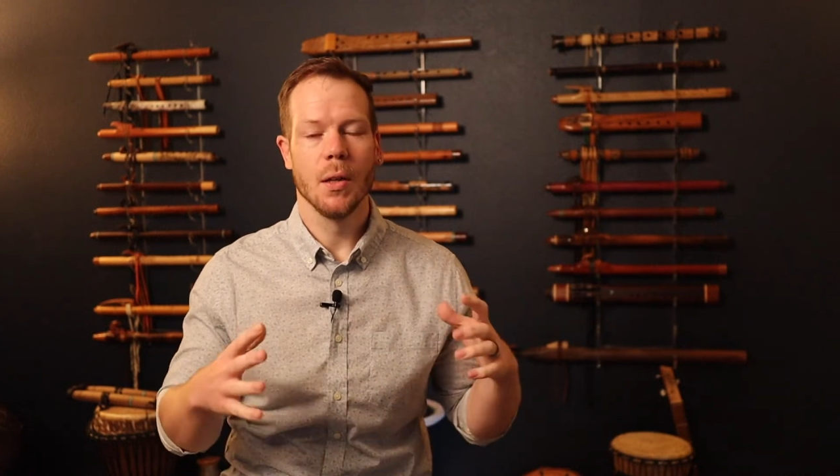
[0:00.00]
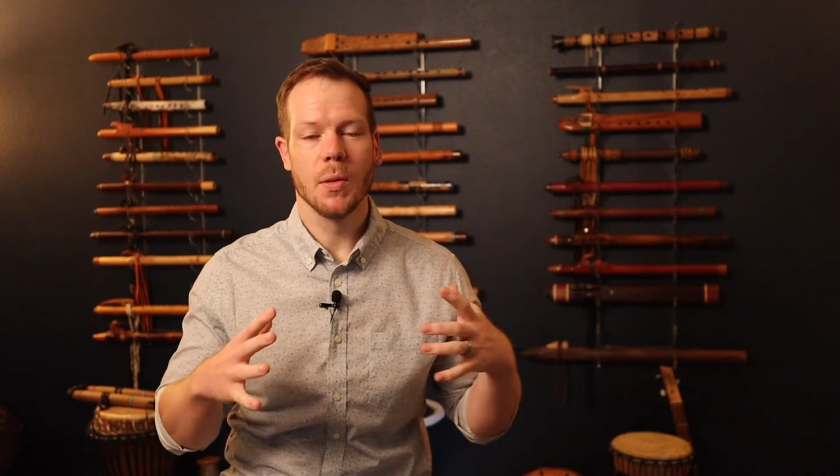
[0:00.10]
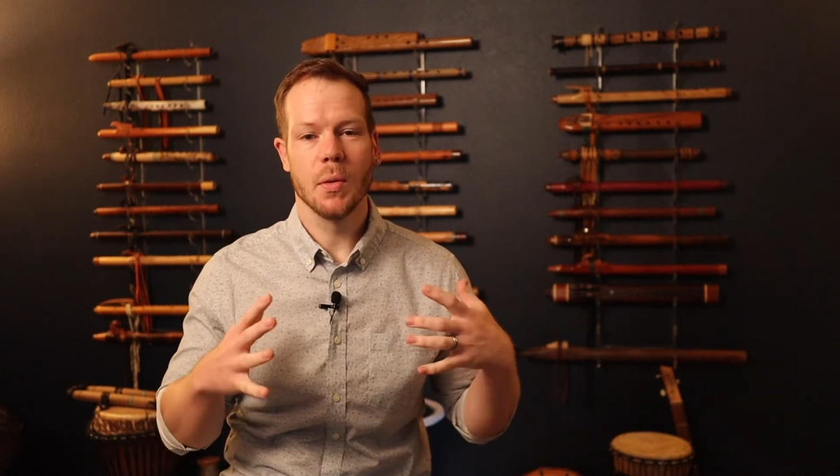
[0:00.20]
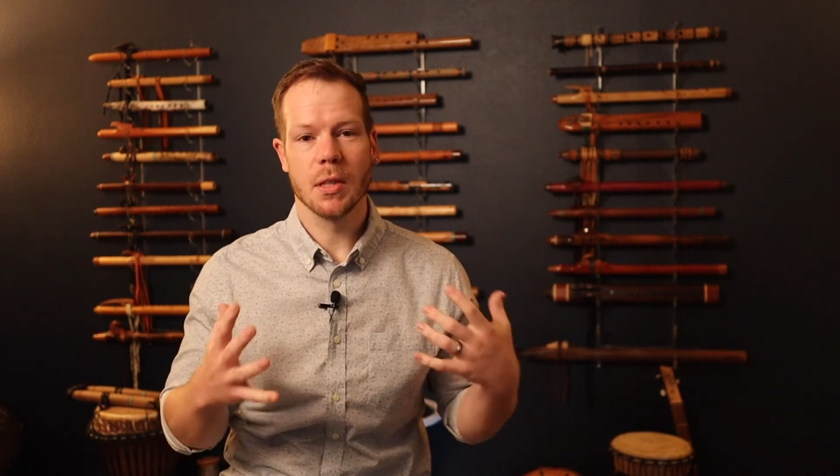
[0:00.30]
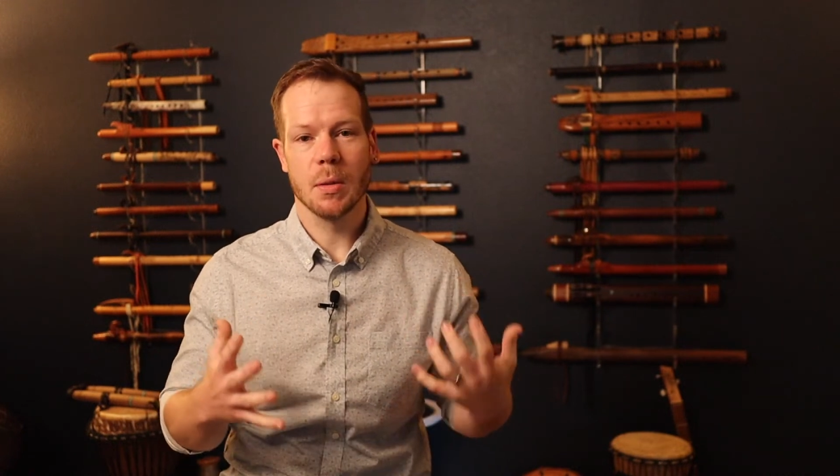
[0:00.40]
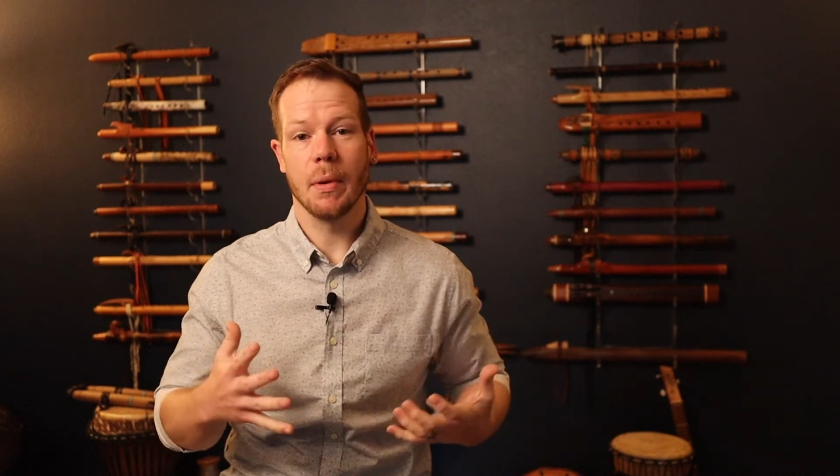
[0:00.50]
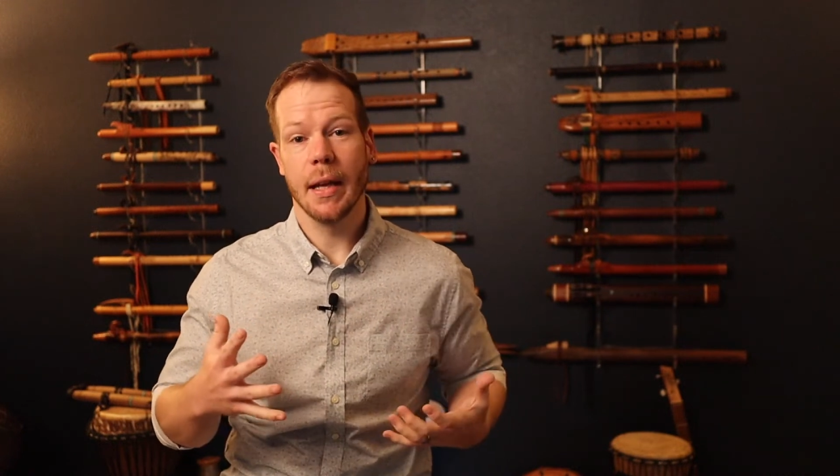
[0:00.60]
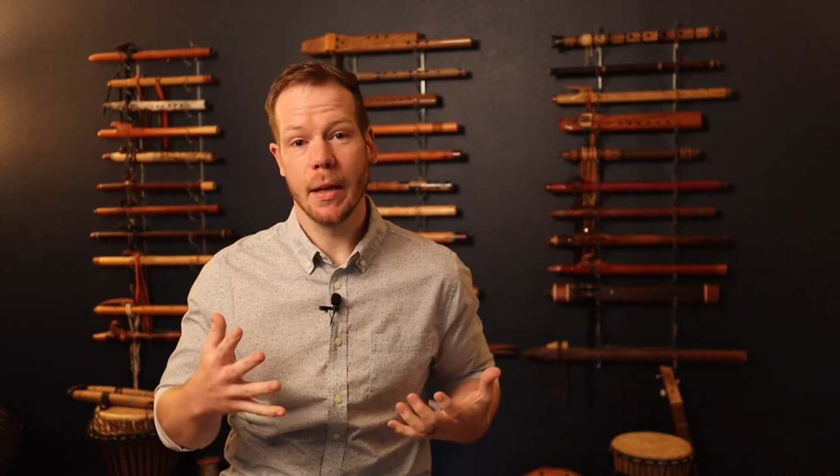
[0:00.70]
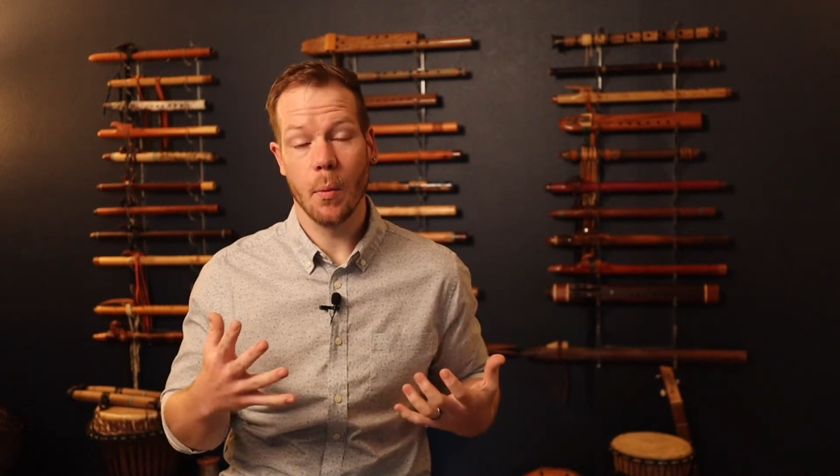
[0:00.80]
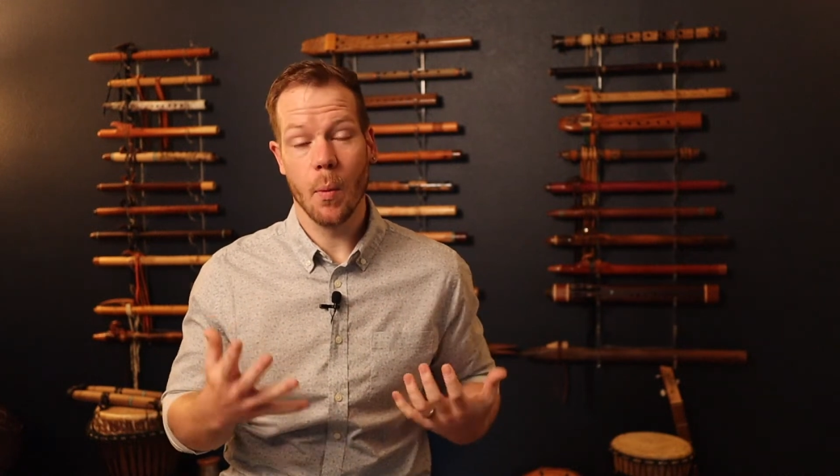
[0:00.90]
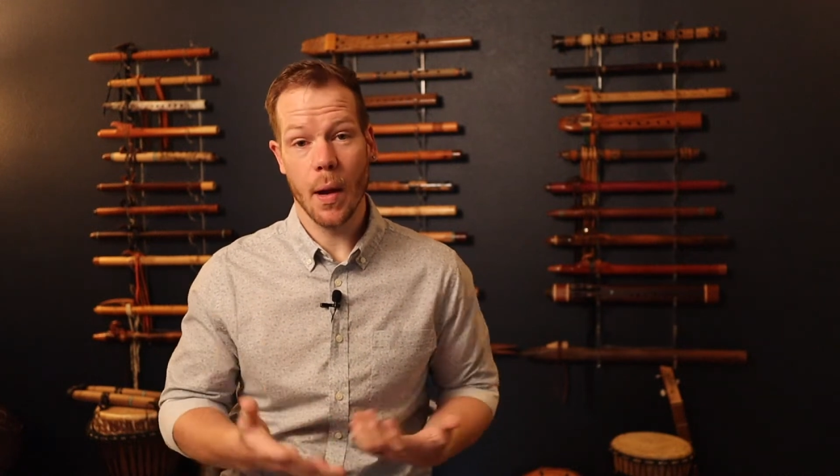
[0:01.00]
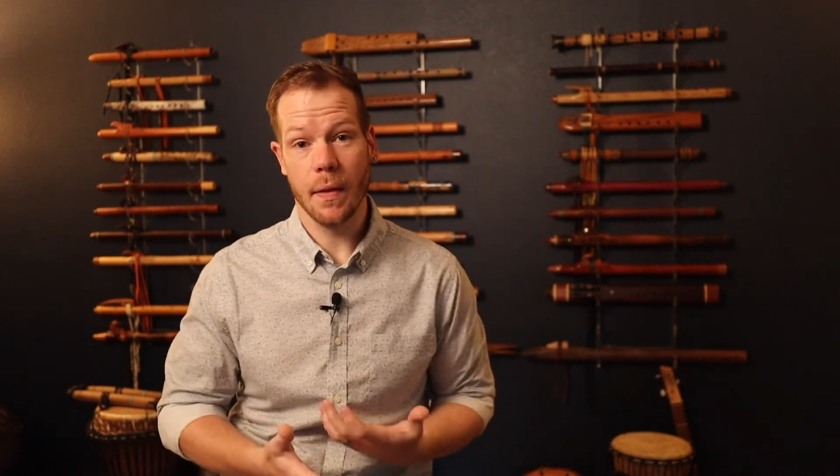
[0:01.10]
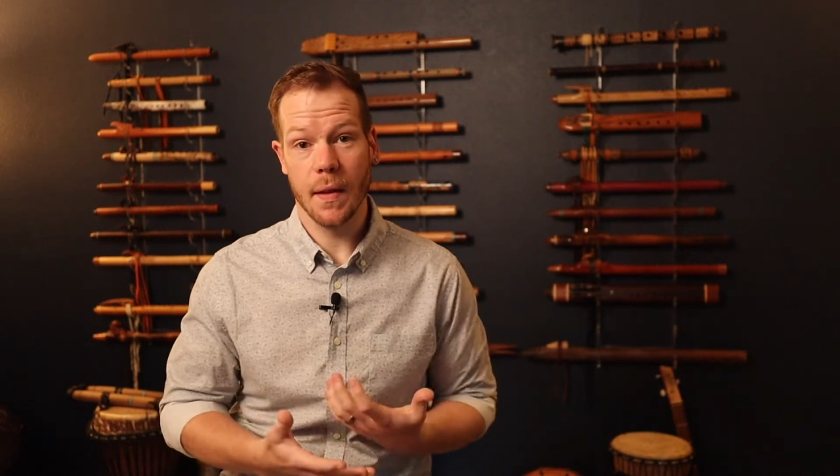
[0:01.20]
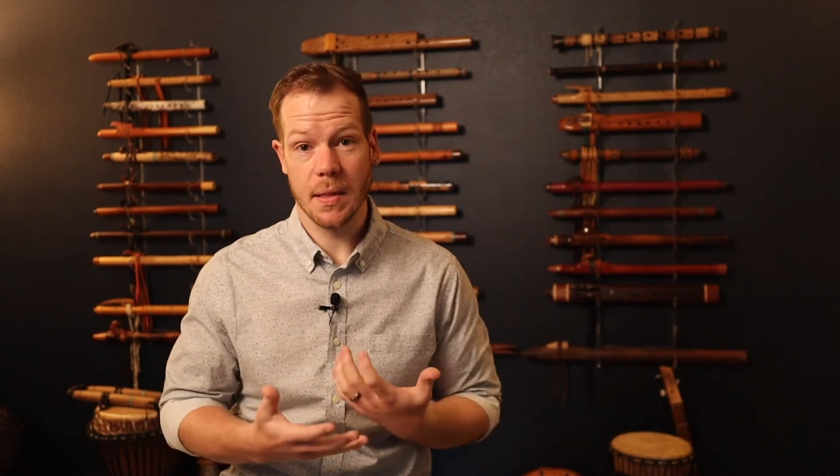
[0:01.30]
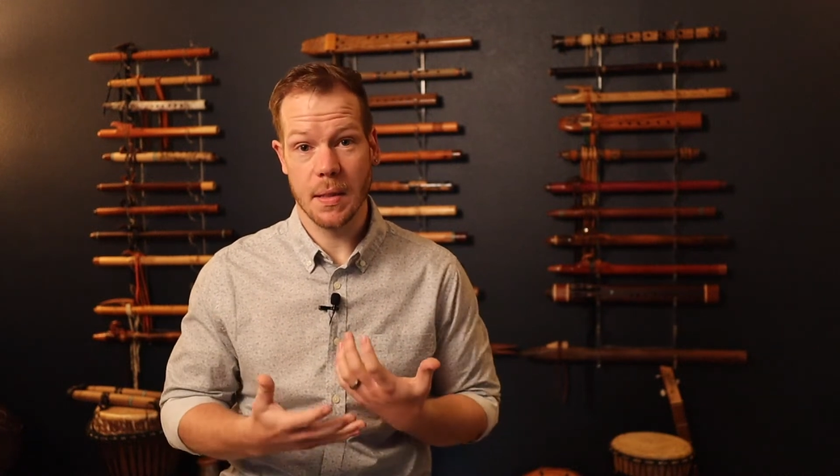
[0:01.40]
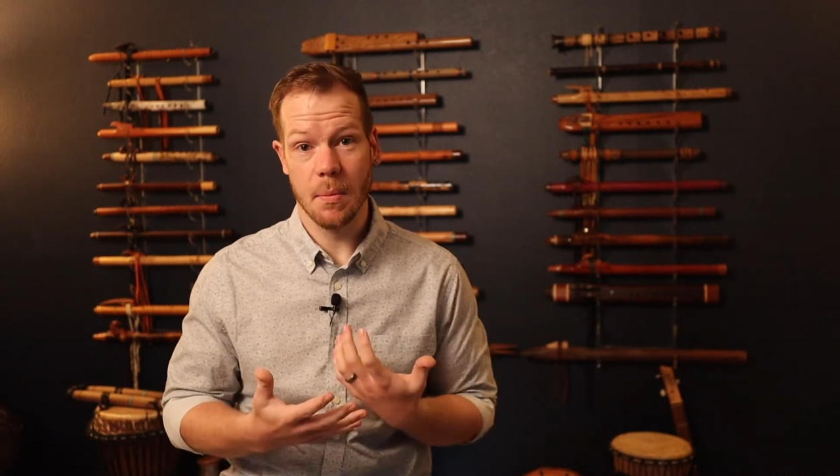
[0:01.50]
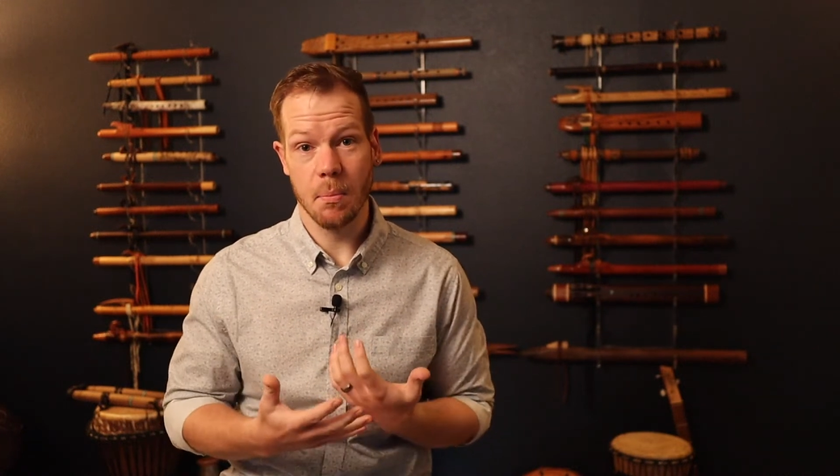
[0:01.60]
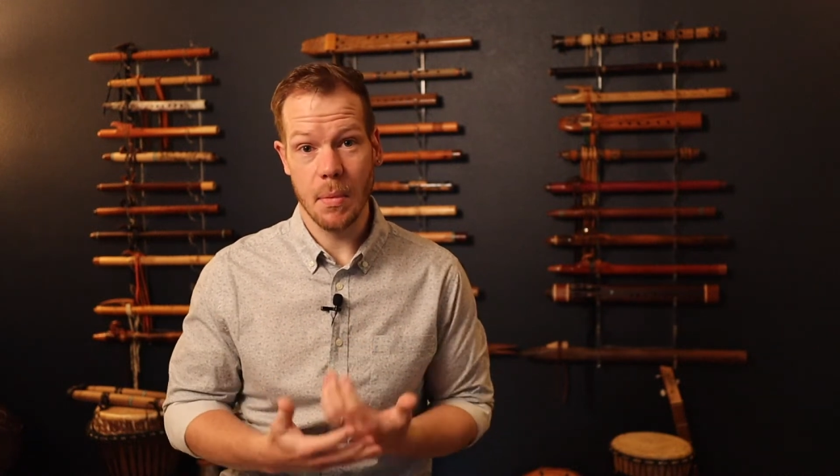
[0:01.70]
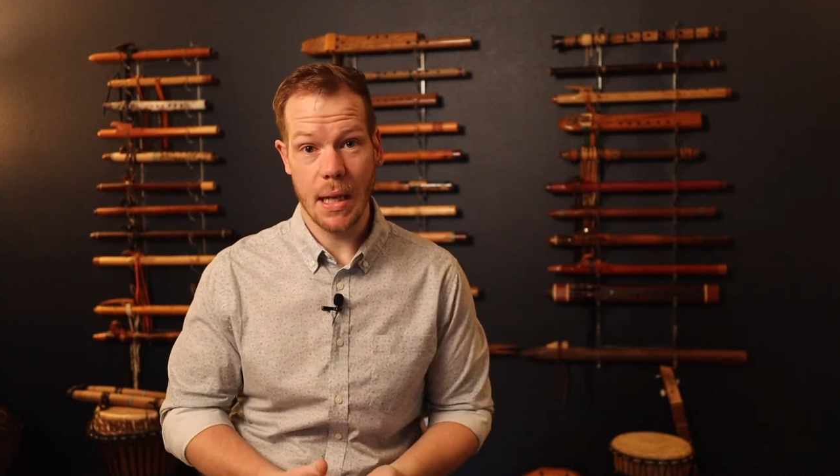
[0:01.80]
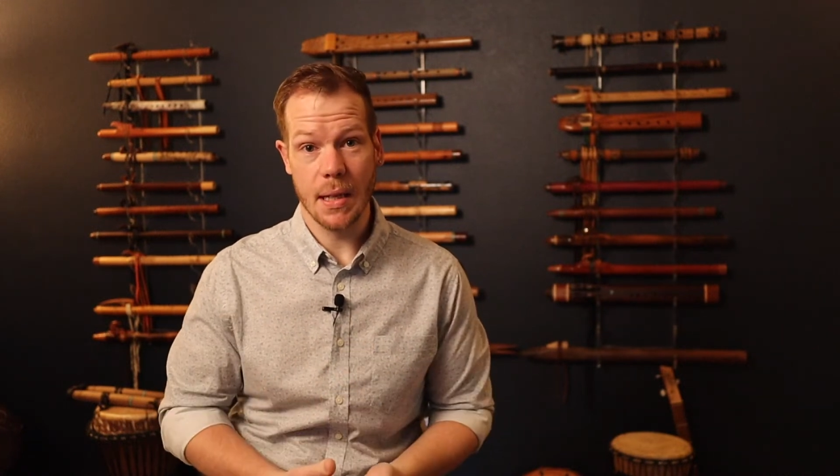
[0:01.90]
to explain what this
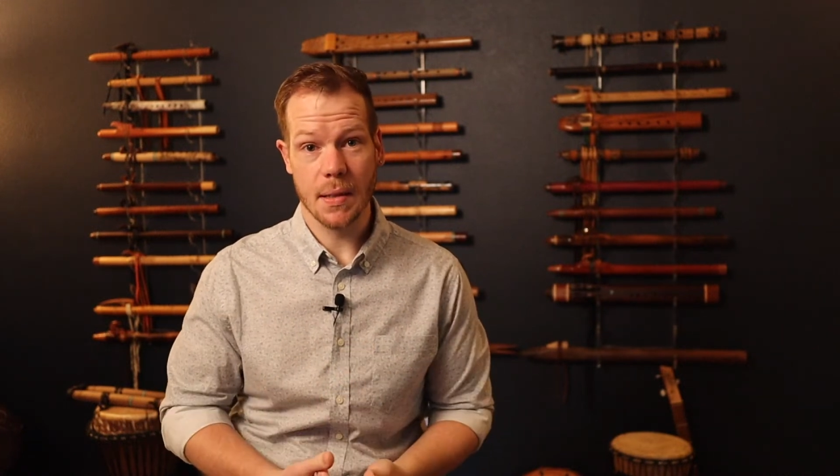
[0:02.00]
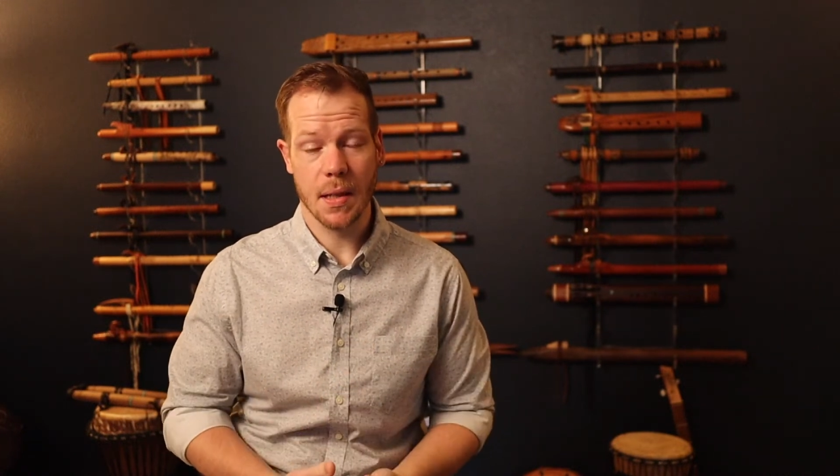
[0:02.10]
means,